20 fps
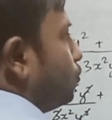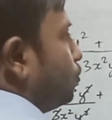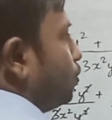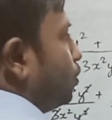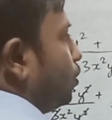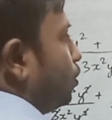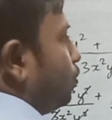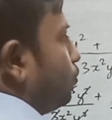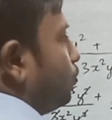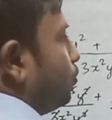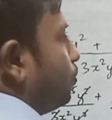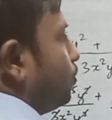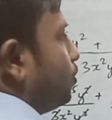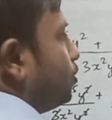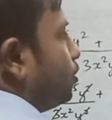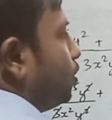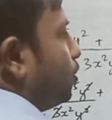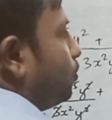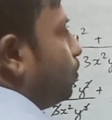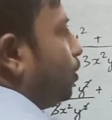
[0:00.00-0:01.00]
2, it will be z
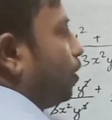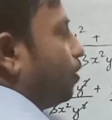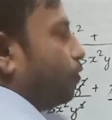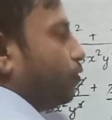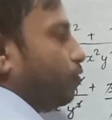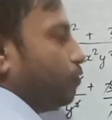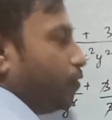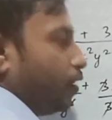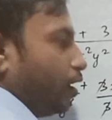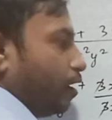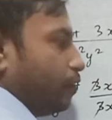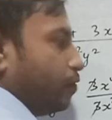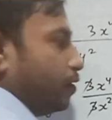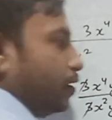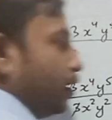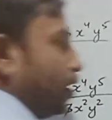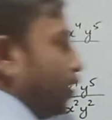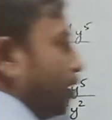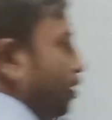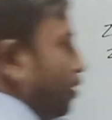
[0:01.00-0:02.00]
power 5.
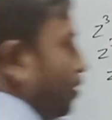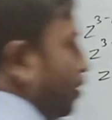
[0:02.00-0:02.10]
Yeah,